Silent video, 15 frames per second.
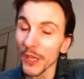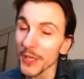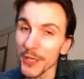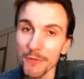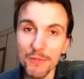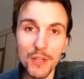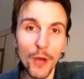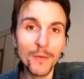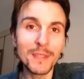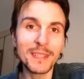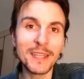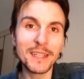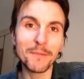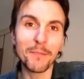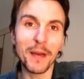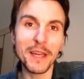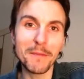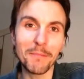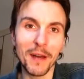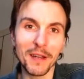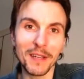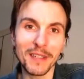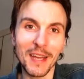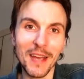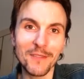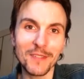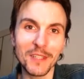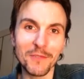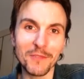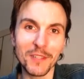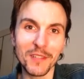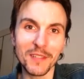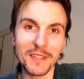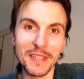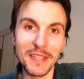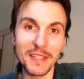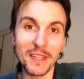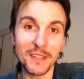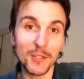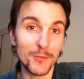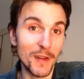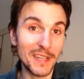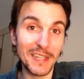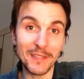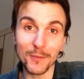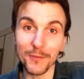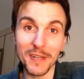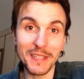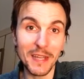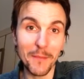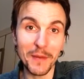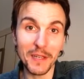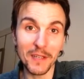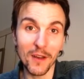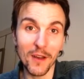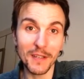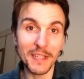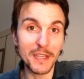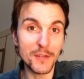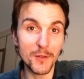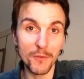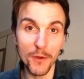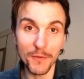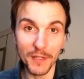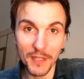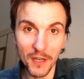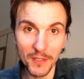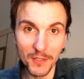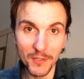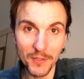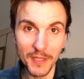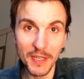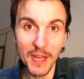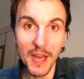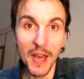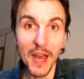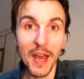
You don't need a PayPal account, you just need a credit or a debit card in your own country.